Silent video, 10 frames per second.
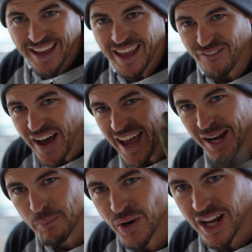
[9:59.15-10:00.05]
If I
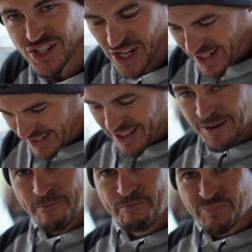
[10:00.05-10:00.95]
had a project
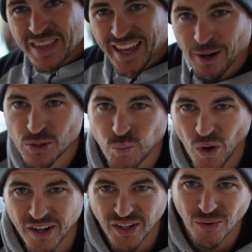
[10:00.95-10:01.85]
and I was
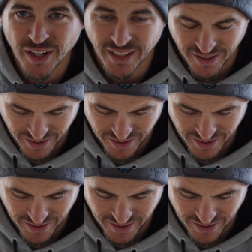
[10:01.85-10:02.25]
working on it